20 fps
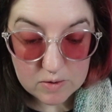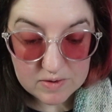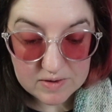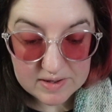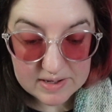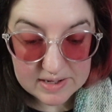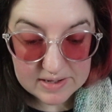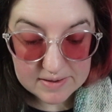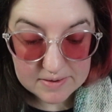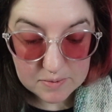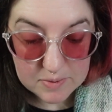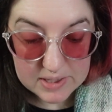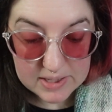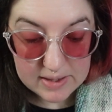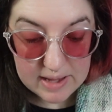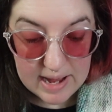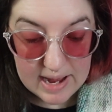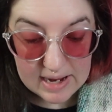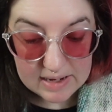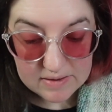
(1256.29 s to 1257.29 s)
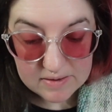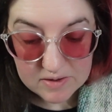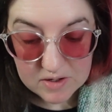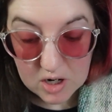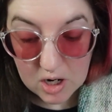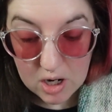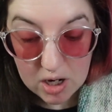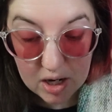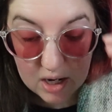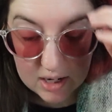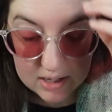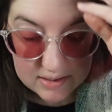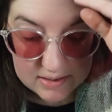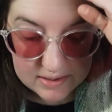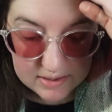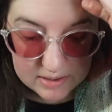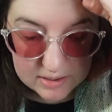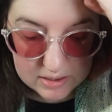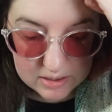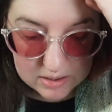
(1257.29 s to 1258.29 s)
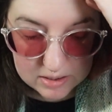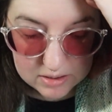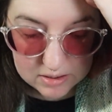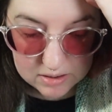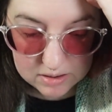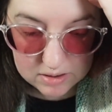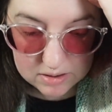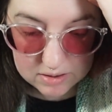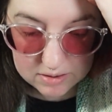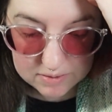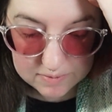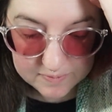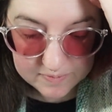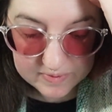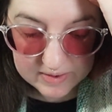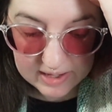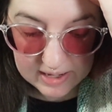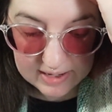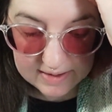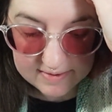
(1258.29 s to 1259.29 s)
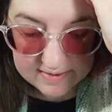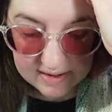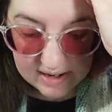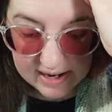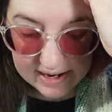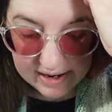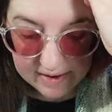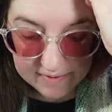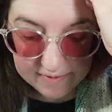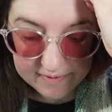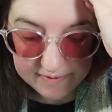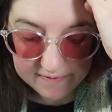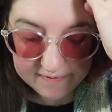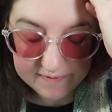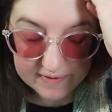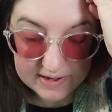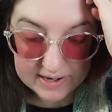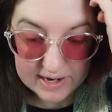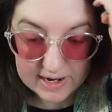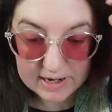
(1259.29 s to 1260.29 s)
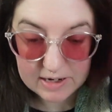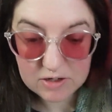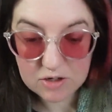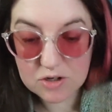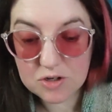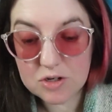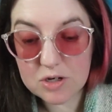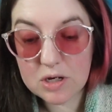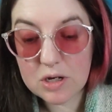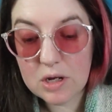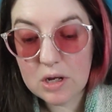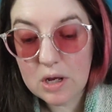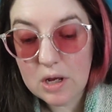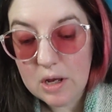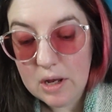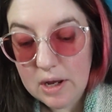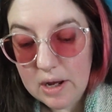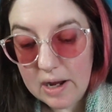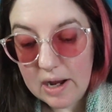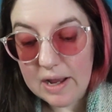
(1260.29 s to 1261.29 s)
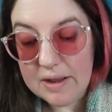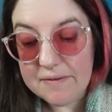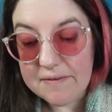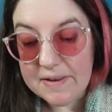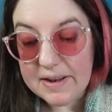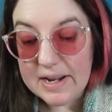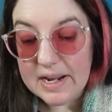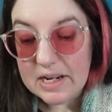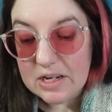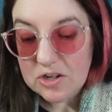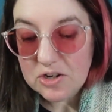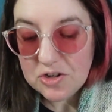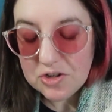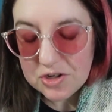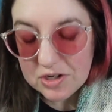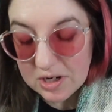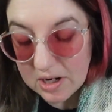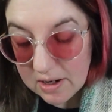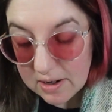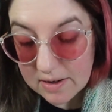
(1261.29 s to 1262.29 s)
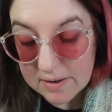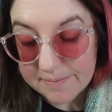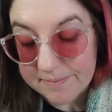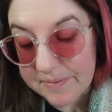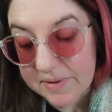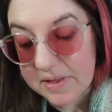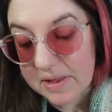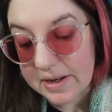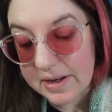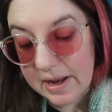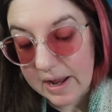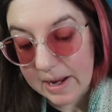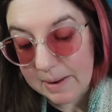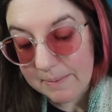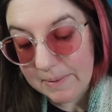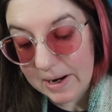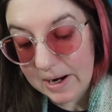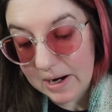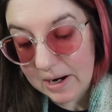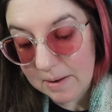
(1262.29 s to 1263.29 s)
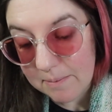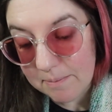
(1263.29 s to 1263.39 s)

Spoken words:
since we last talked, things I have finished. I finished The Nightmare